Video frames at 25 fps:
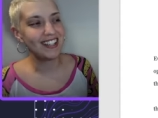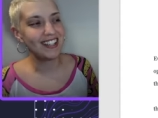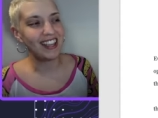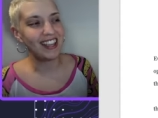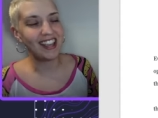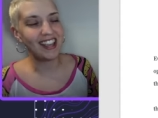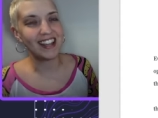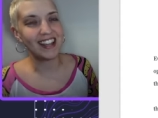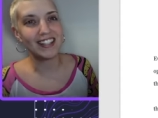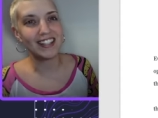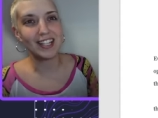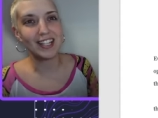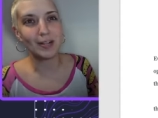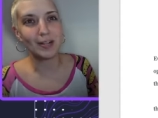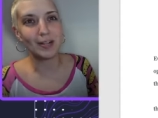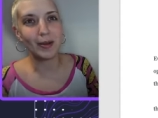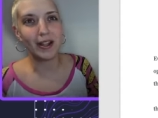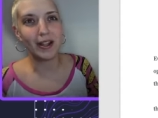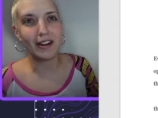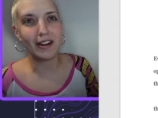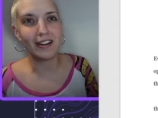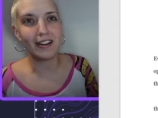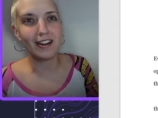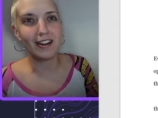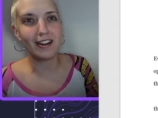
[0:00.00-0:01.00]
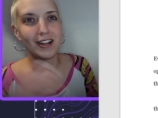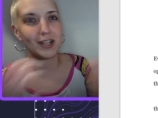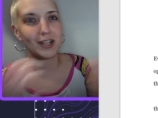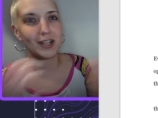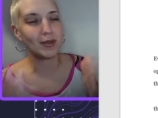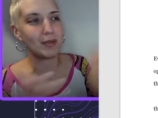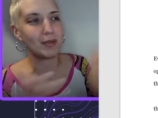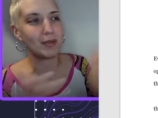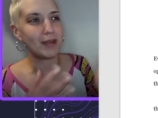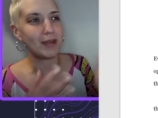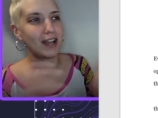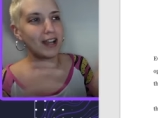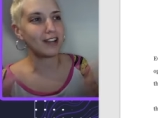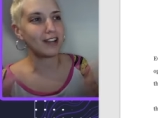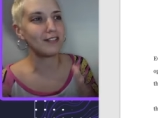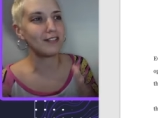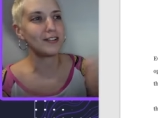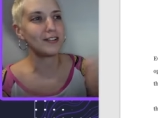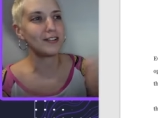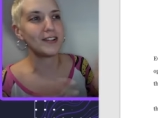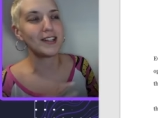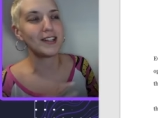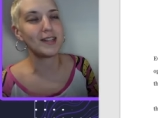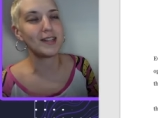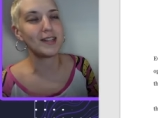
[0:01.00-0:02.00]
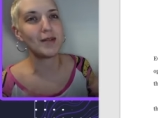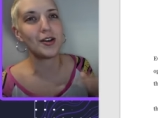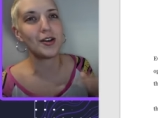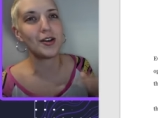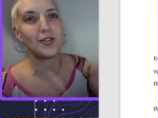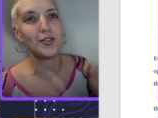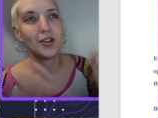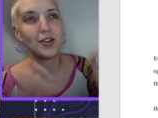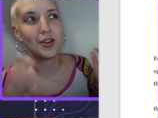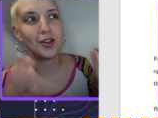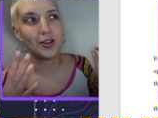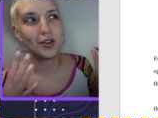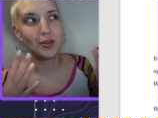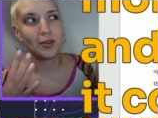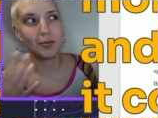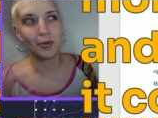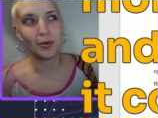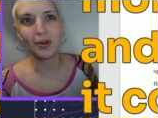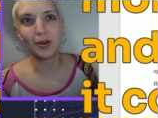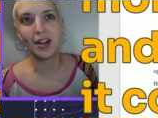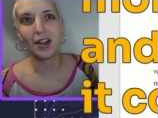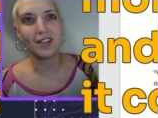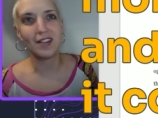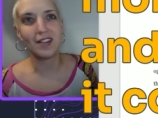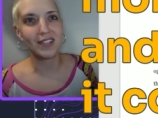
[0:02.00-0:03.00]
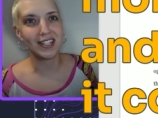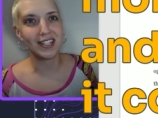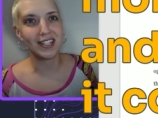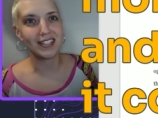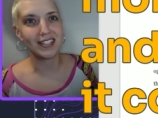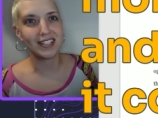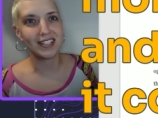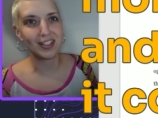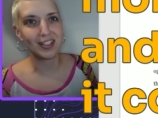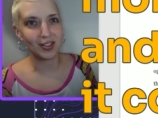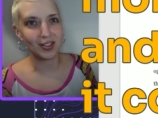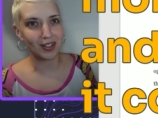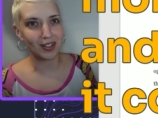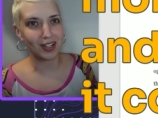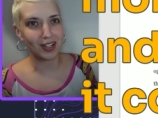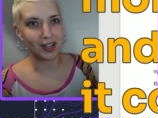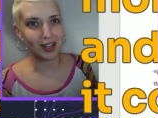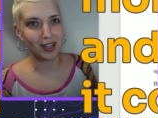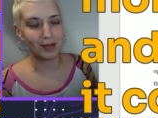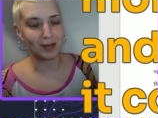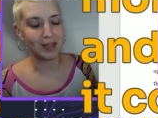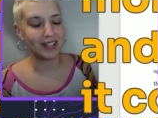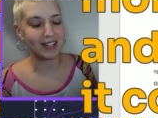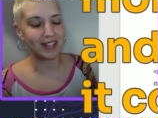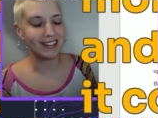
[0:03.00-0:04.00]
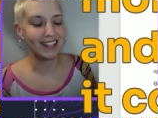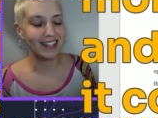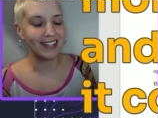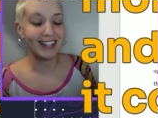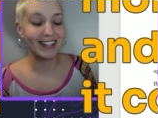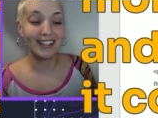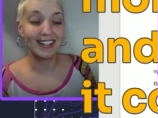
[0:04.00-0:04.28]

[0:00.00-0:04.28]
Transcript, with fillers: And here we are arguing back and forth about more evidence and should it come in.